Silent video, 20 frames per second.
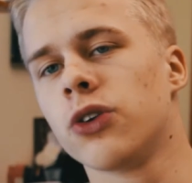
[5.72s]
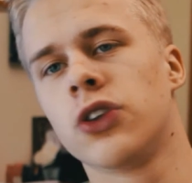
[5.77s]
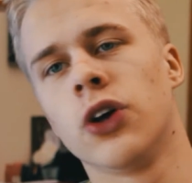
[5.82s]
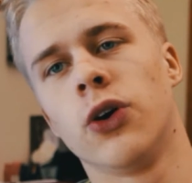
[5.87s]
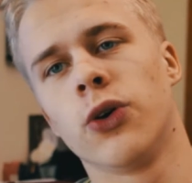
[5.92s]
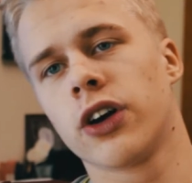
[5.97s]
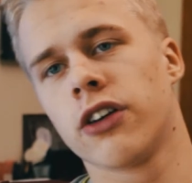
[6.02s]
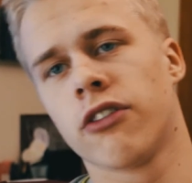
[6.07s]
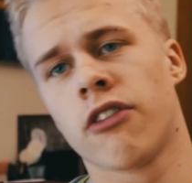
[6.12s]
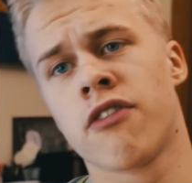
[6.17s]

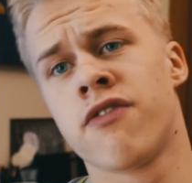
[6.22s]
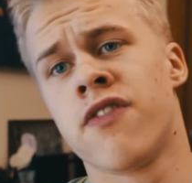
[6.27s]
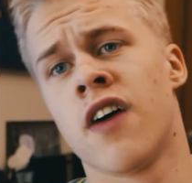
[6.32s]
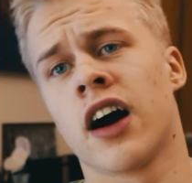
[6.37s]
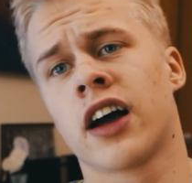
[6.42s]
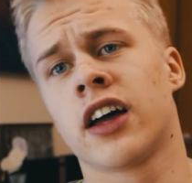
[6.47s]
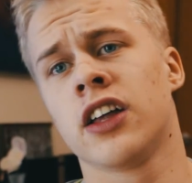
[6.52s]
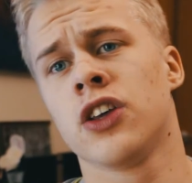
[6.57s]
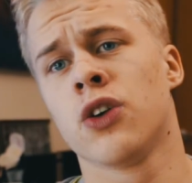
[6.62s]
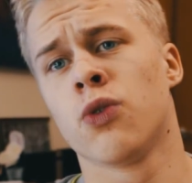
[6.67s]
don't give a
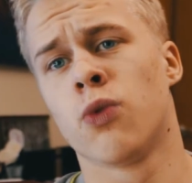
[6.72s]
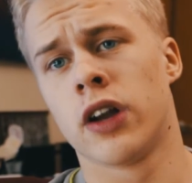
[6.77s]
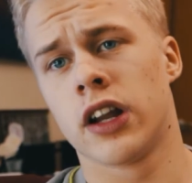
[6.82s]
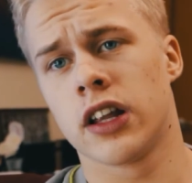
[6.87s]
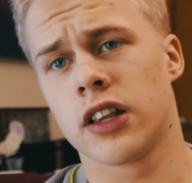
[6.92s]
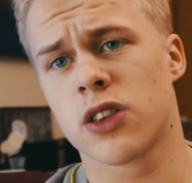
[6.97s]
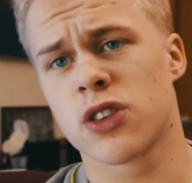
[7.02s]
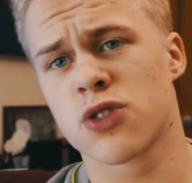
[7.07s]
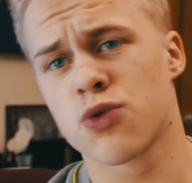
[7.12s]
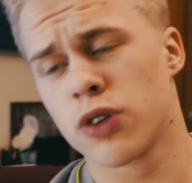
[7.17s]
fuck and you
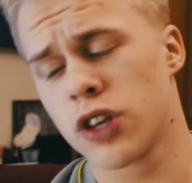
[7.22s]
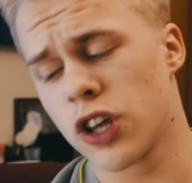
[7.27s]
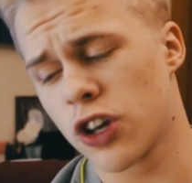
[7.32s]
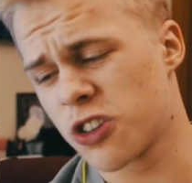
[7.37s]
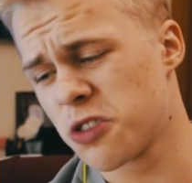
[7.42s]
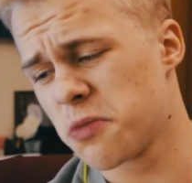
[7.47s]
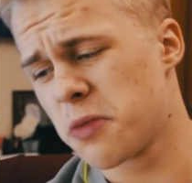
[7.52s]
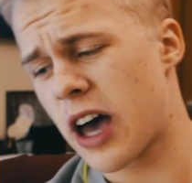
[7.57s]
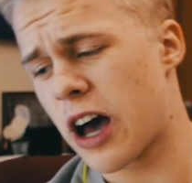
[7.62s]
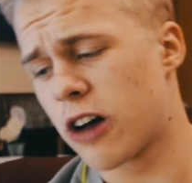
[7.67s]
wanted this video
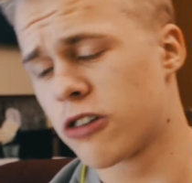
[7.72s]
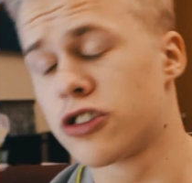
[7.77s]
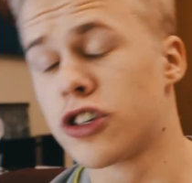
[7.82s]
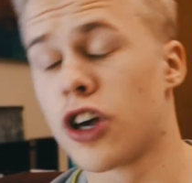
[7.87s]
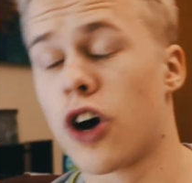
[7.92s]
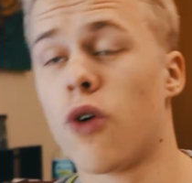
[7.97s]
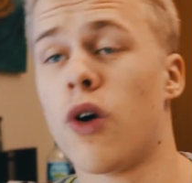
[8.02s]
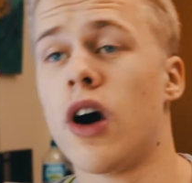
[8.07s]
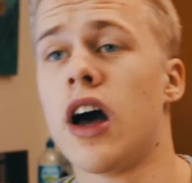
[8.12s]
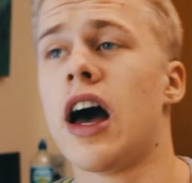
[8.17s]
to be out,
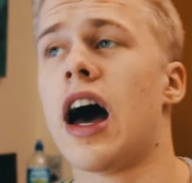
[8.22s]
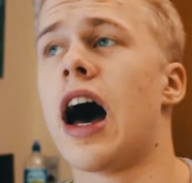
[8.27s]
so,